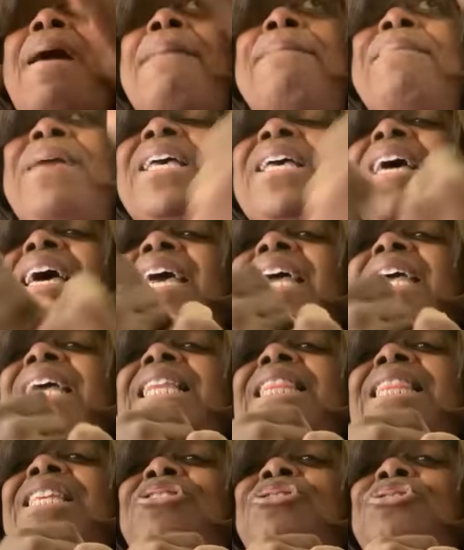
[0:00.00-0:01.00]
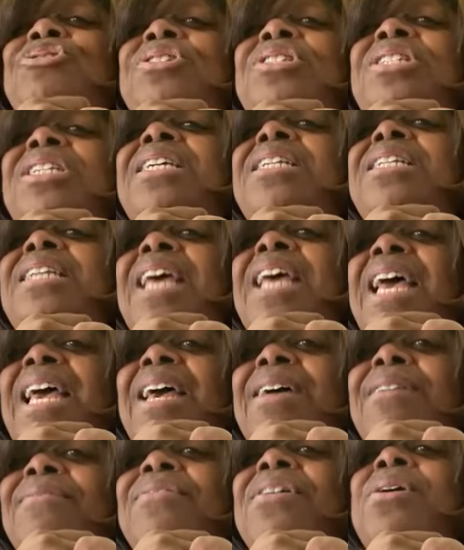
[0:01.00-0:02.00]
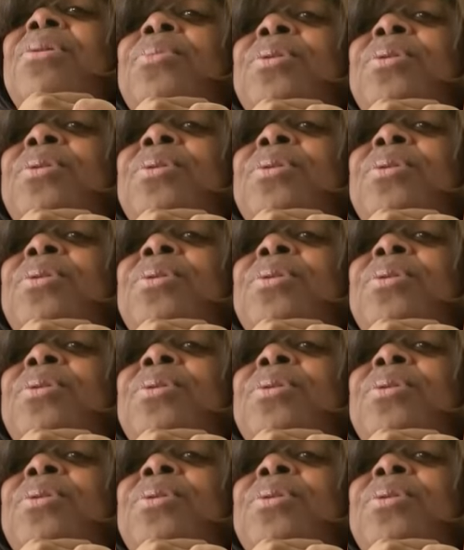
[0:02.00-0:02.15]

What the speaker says: make a hand that you didn't have